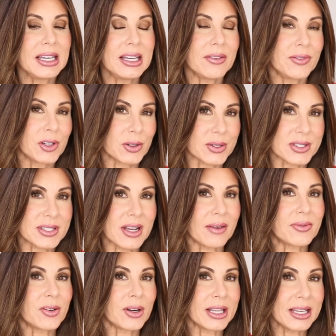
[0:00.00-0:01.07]
if you're
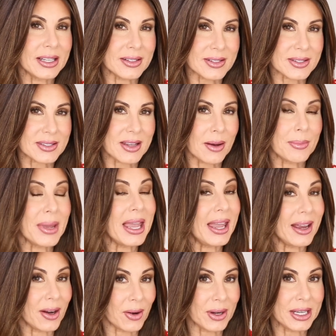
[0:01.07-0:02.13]
suffering in some
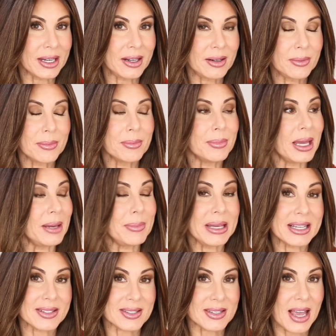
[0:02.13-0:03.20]
area.
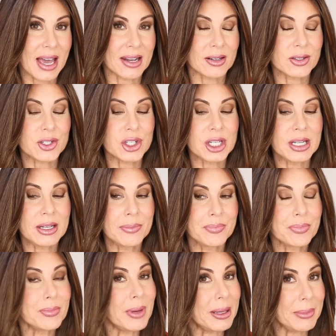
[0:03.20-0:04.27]
Maybe it's energy,
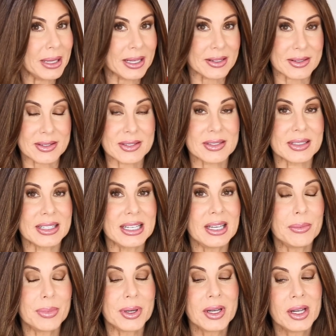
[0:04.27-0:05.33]
maybe it's
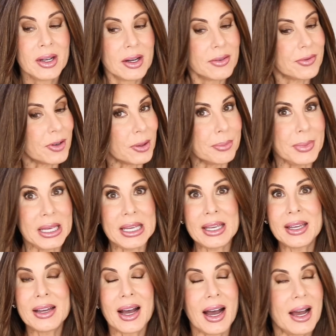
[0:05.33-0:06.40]
sleep. For
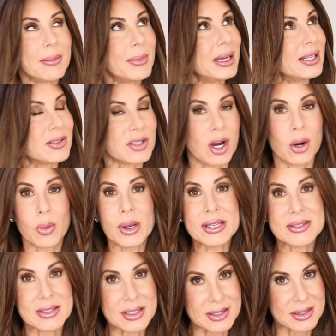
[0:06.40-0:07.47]
me, it's
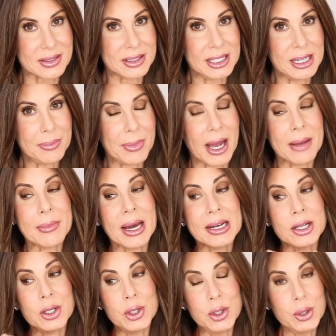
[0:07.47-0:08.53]
always the sleep. I'm on
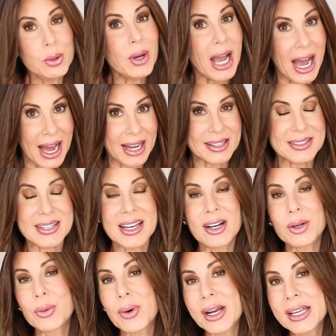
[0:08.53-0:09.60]
a new
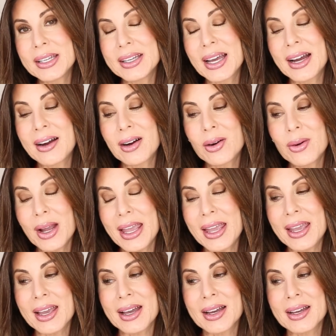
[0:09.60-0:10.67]
cocktail right now,
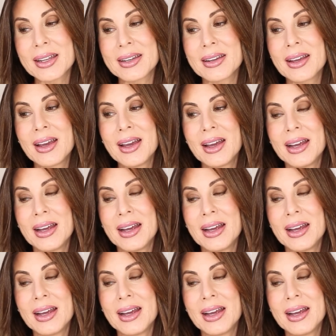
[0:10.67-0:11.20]
and